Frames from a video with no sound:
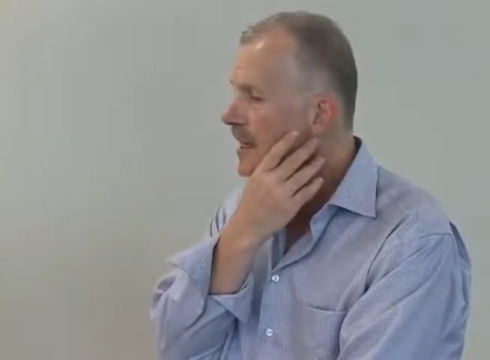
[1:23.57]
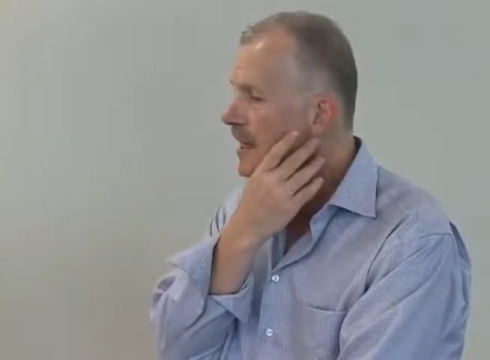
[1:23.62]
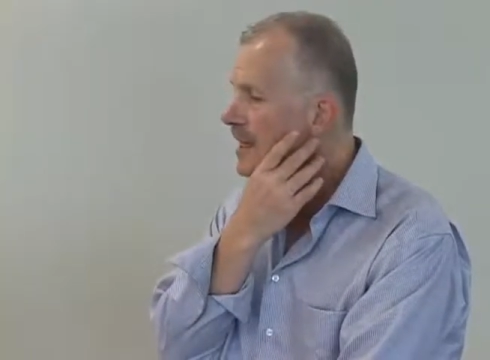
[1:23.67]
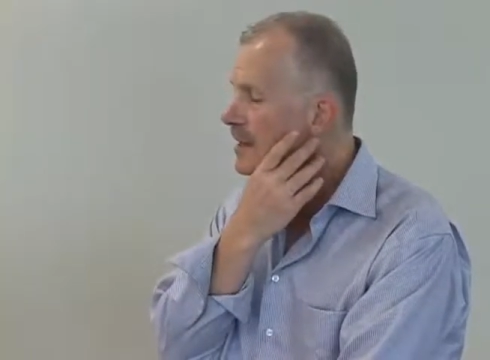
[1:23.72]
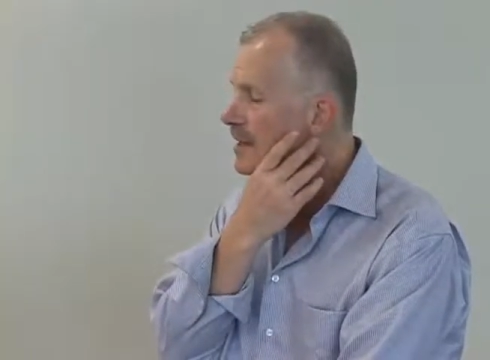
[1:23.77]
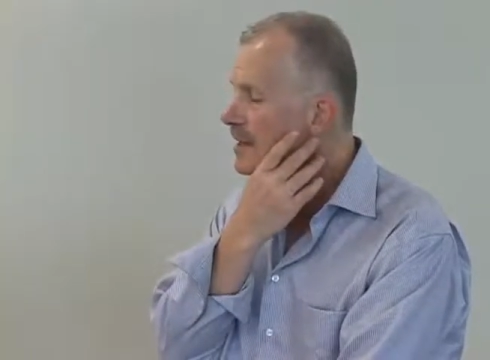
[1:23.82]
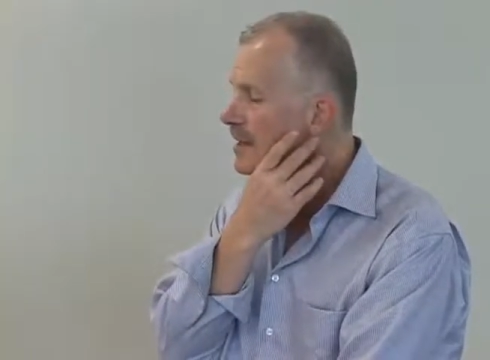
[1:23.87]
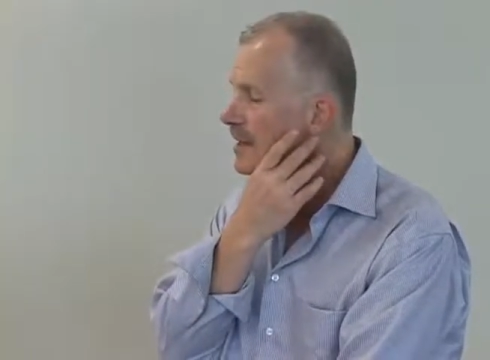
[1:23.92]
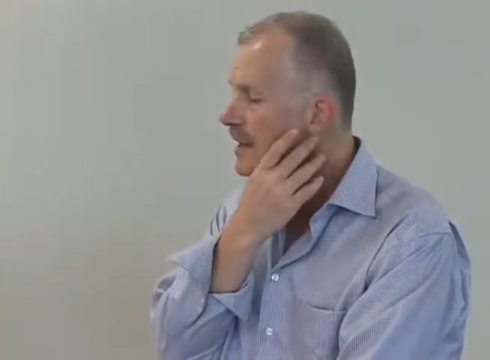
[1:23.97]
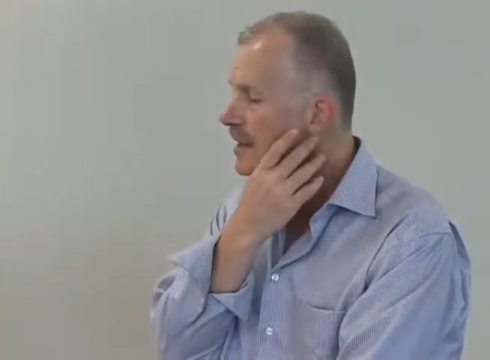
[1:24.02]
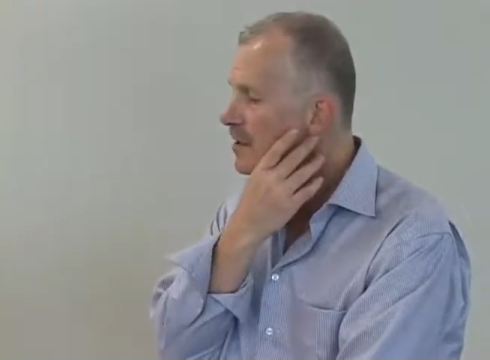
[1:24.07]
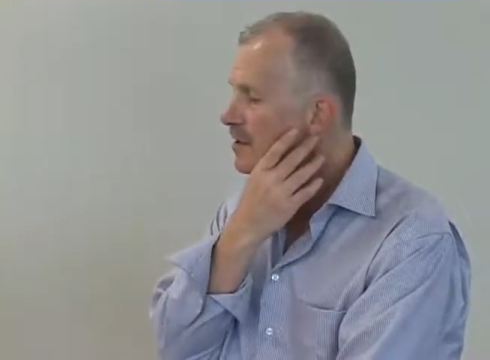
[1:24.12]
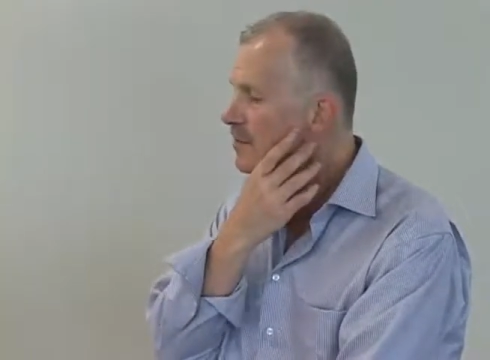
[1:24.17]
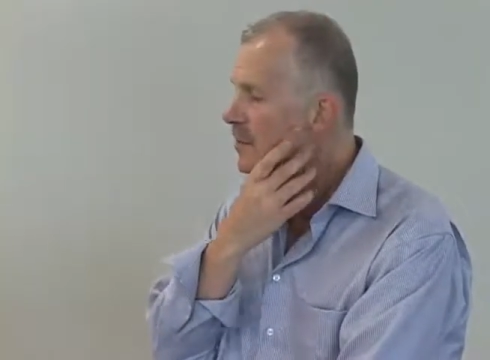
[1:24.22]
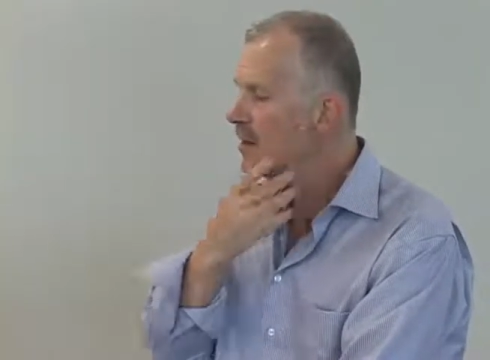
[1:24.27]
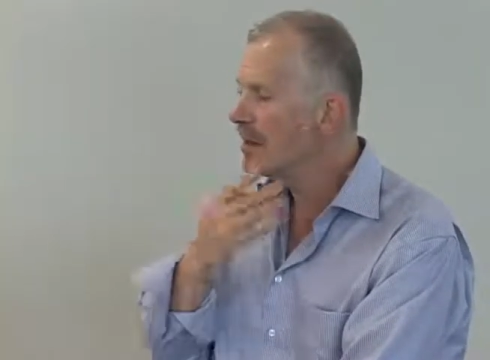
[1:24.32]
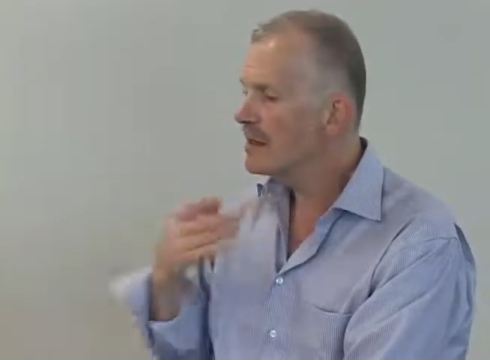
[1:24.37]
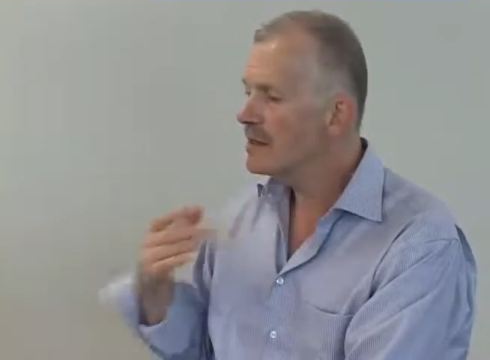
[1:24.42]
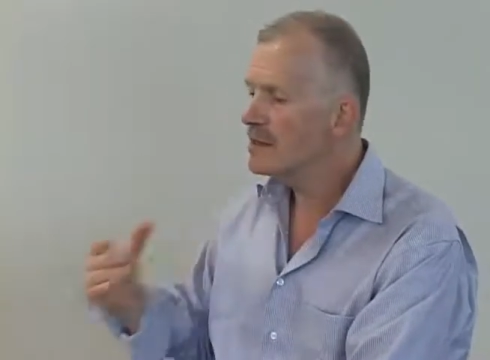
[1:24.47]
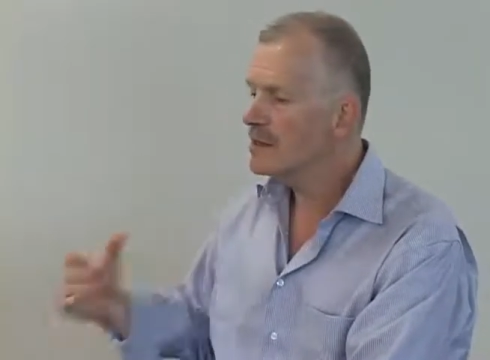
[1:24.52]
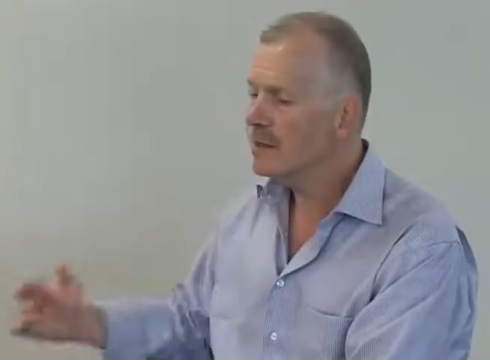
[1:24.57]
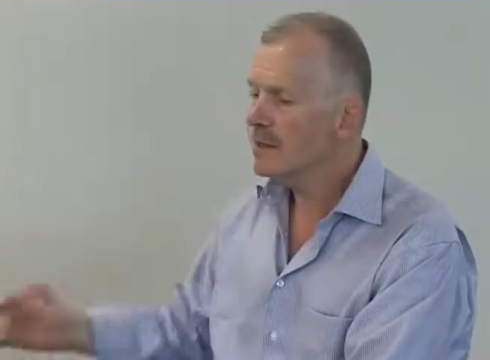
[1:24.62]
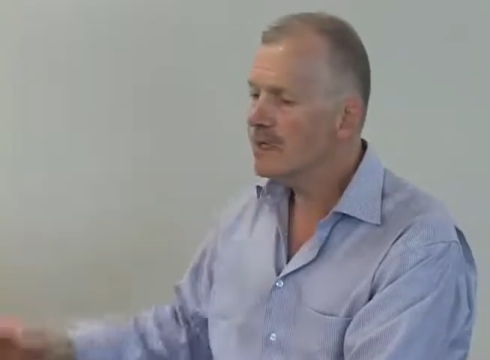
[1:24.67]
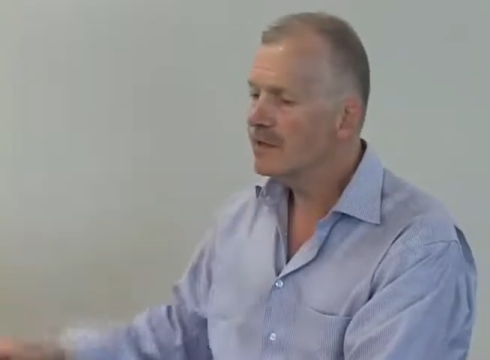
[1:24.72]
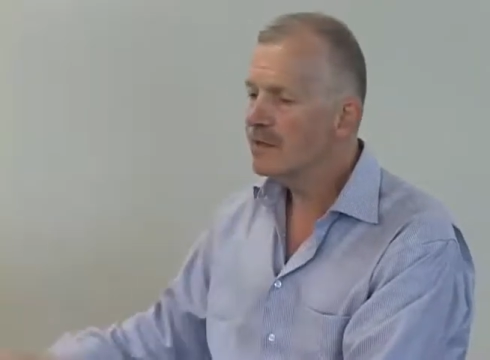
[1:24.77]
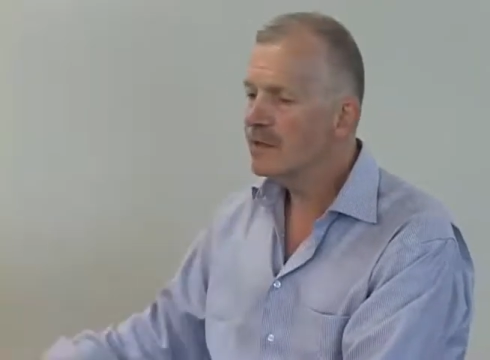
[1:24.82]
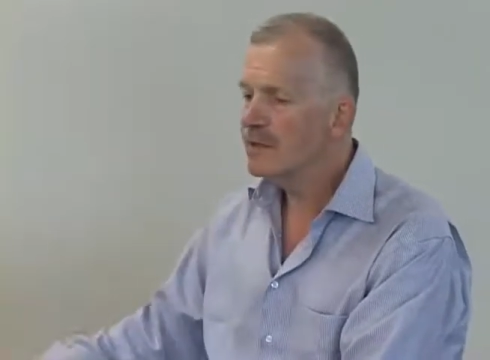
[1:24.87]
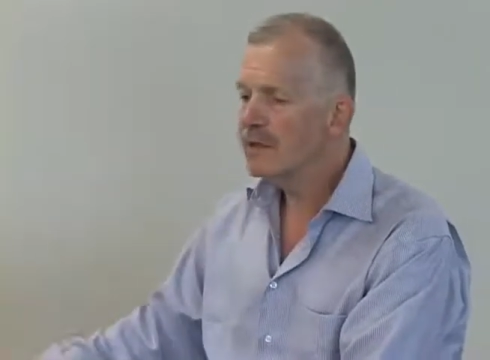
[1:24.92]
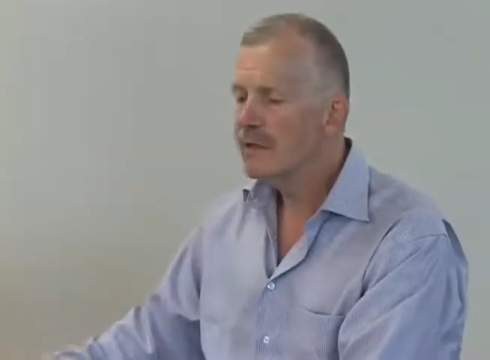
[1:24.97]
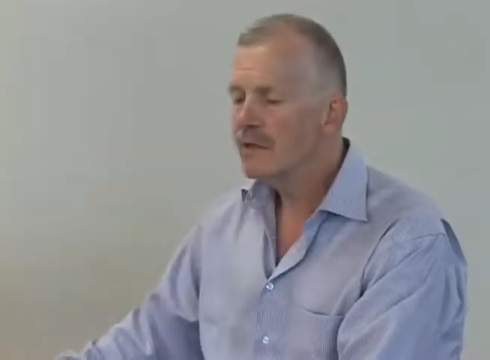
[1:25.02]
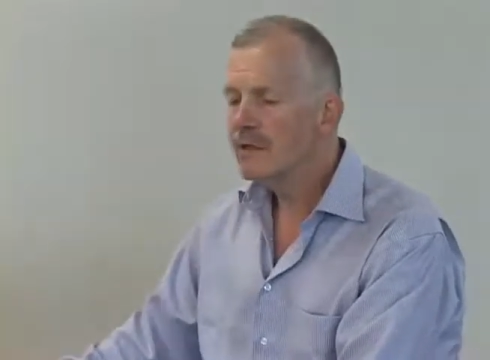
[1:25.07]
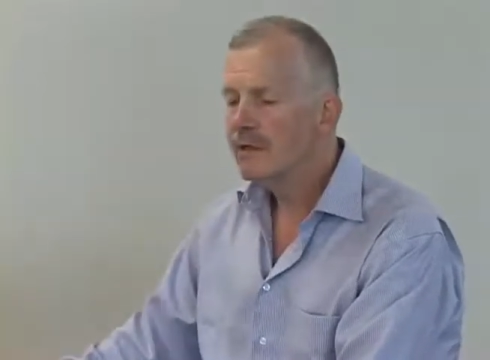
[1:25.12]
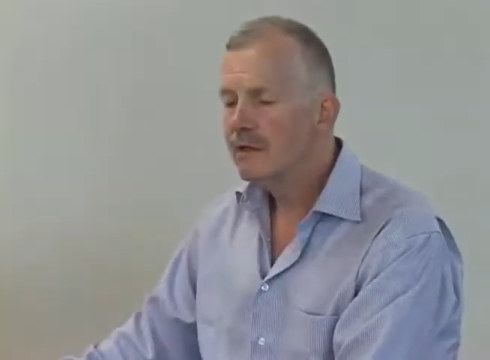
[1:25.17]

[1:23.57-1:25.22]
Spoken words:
and then the other part of the ligament